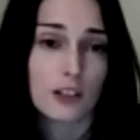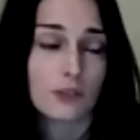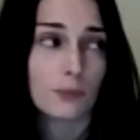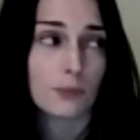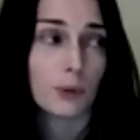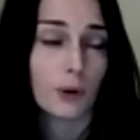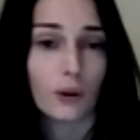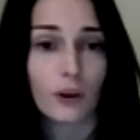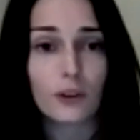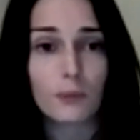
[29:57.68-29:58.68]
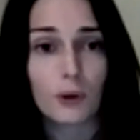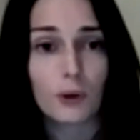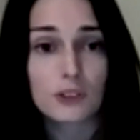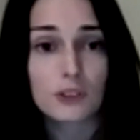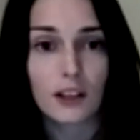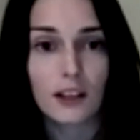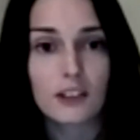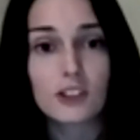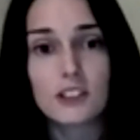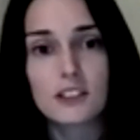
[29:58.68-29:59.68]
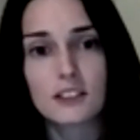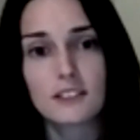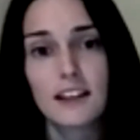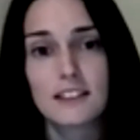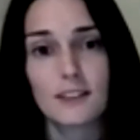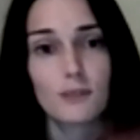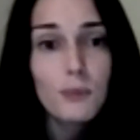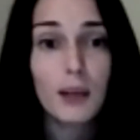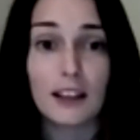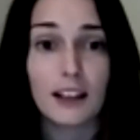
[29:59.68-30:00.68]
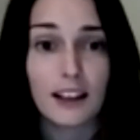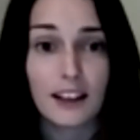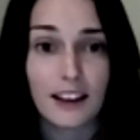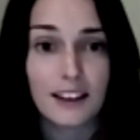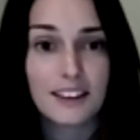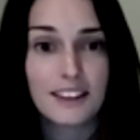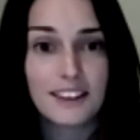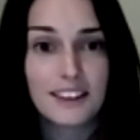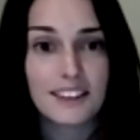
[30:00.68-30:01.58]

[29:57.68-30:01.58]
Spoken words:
from Perth mostly, and she still hasn't even been there yet. Like,